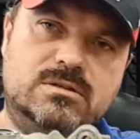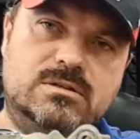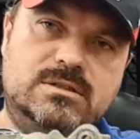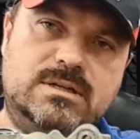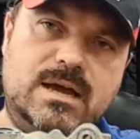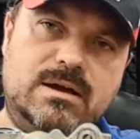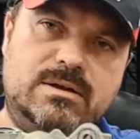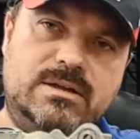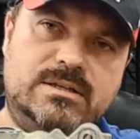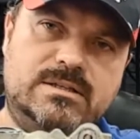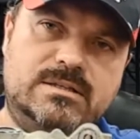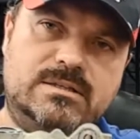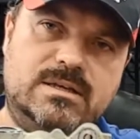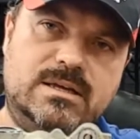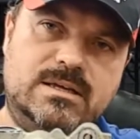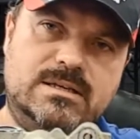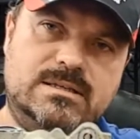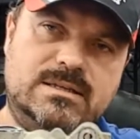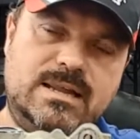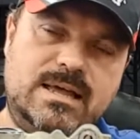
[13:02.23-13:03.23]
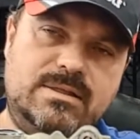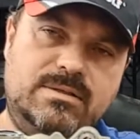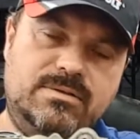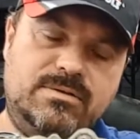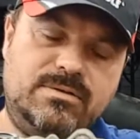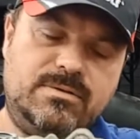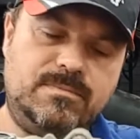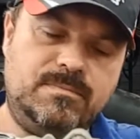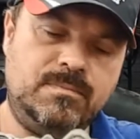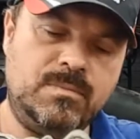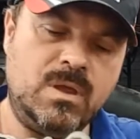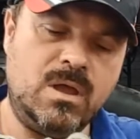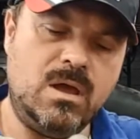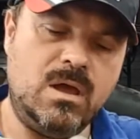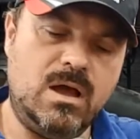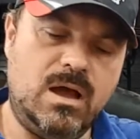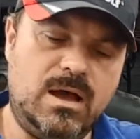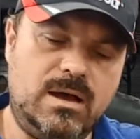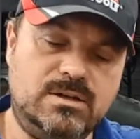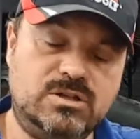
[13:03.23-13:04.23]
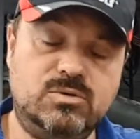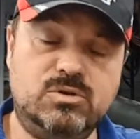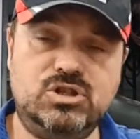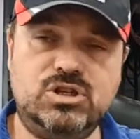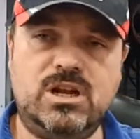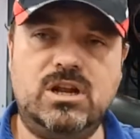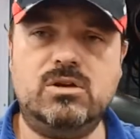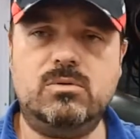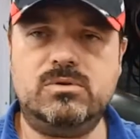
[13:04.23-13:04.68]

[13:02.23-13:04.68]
down its length. So we should end